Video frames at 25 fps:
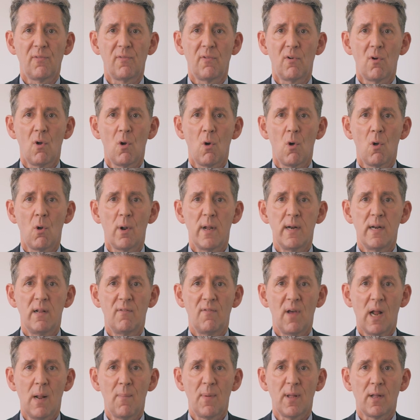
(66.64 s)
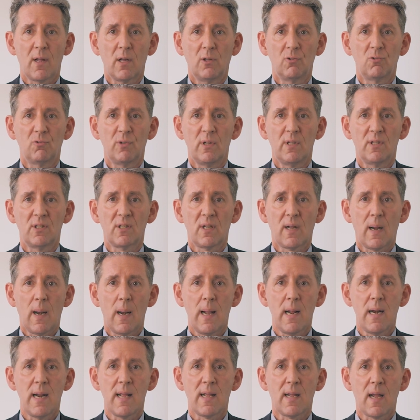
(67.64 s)
for all in developing countries
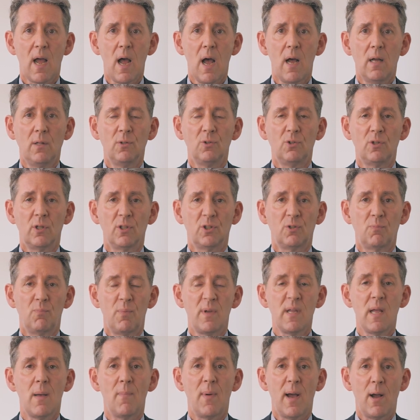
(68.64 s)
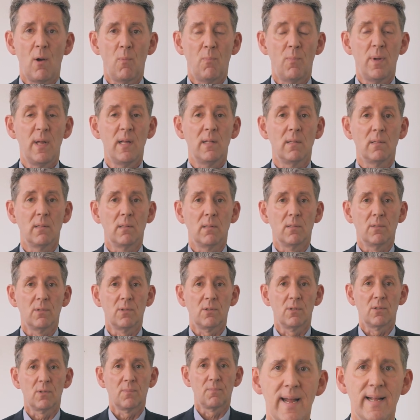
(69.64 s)
clearly can't just be about
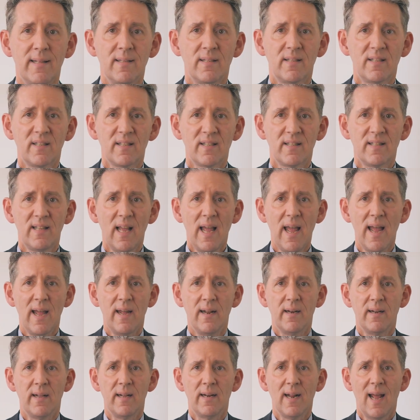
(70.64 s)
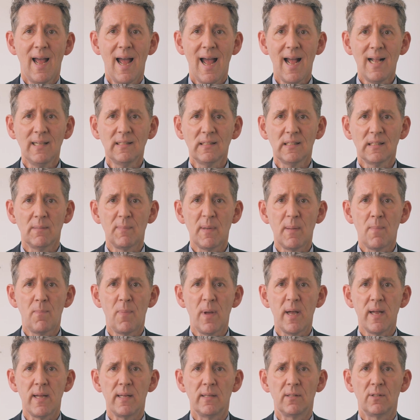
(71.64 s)
pills. Instead, it has to be
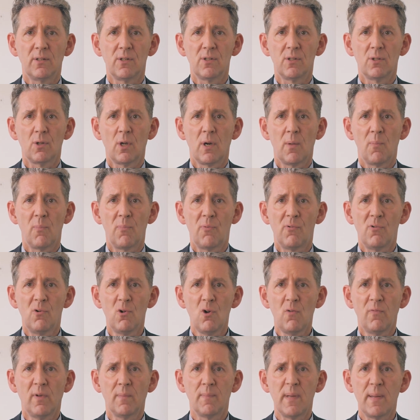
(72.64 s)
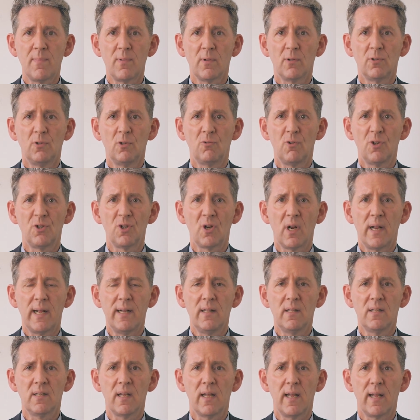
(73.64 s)
based on improving people's nutritional
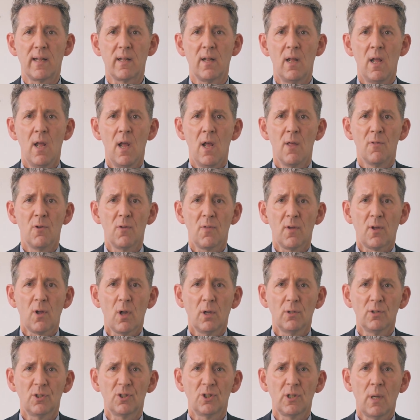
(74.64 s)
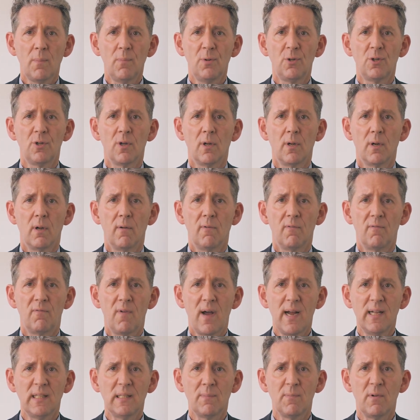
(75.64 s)
intake through the consumption of
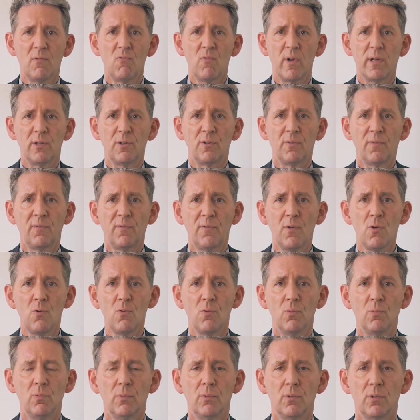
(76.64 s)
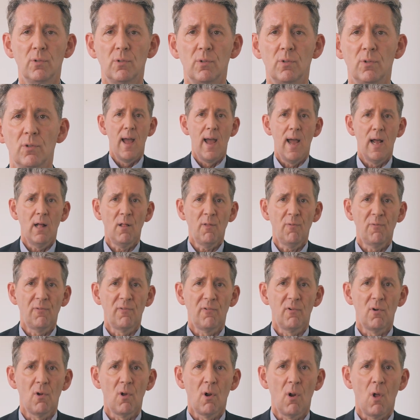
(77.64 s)
vitamin-rich foods. Health
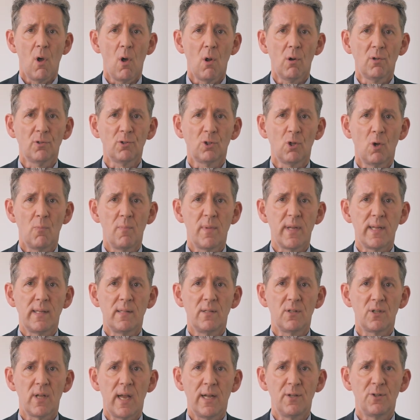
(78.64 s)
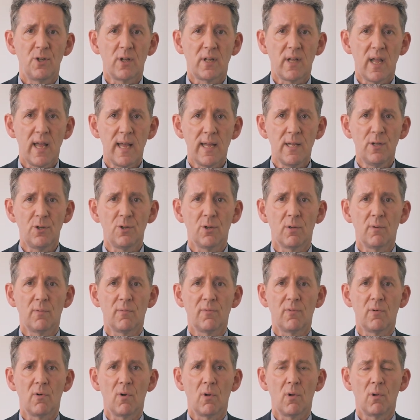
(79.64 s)
for all also means education
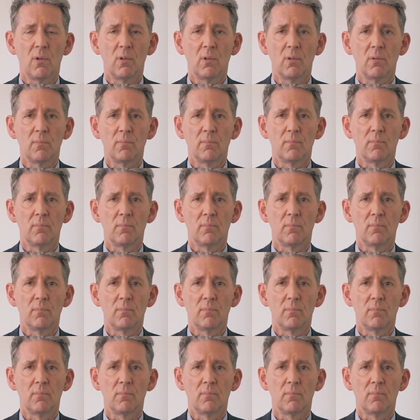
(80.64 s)
for all.